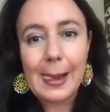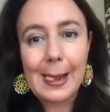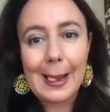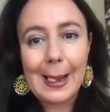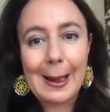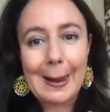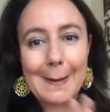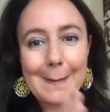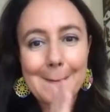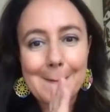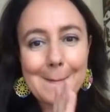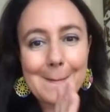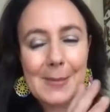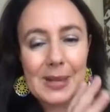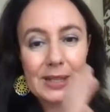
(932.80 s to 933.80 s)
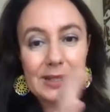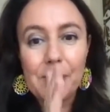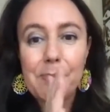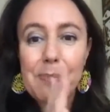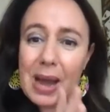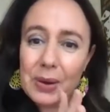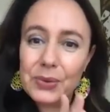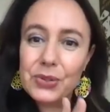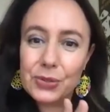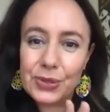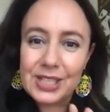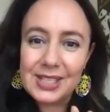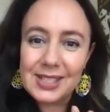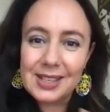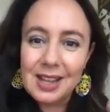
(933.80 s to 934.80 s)
the
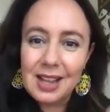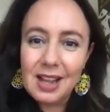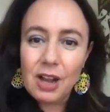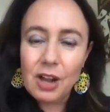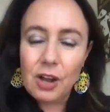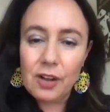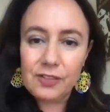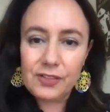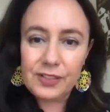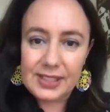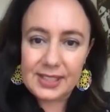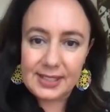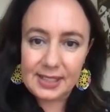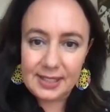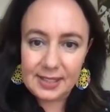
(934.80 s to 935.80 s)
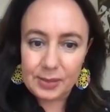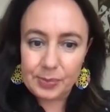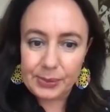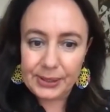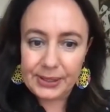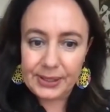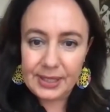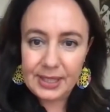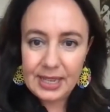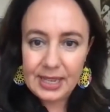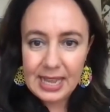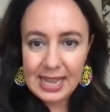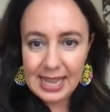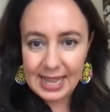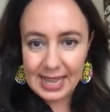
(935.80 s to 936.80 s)
boundaries of its discipline.
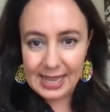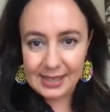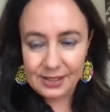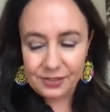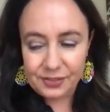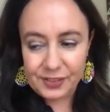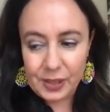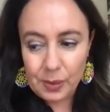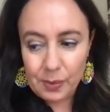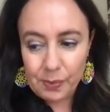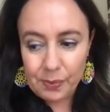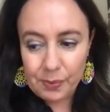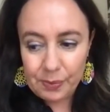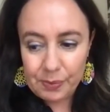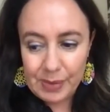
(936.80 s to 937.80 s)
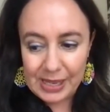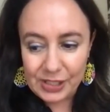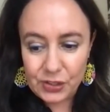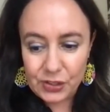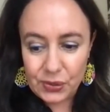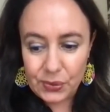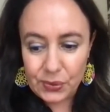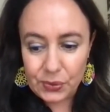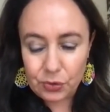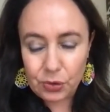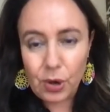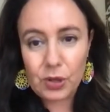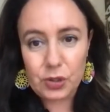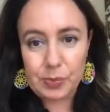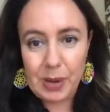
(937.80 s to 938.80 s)
And film makes you
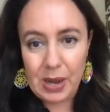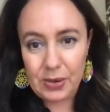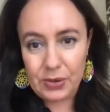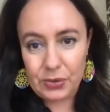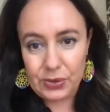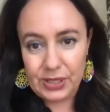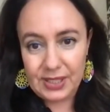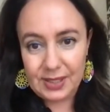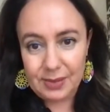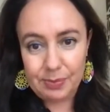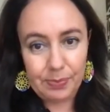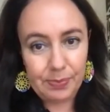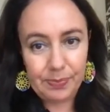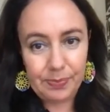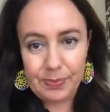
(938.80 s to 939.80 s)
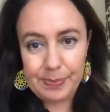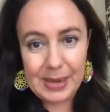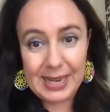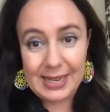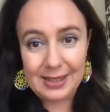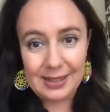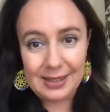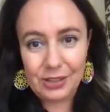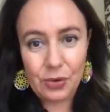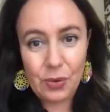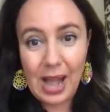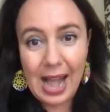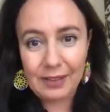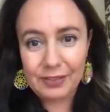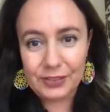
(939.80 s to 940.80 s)
cross boundaries, but you
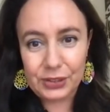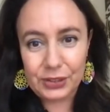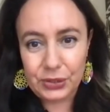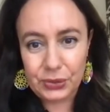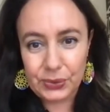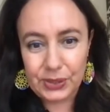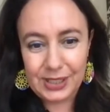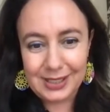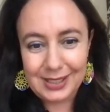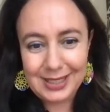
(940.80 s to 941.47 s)
have to do it.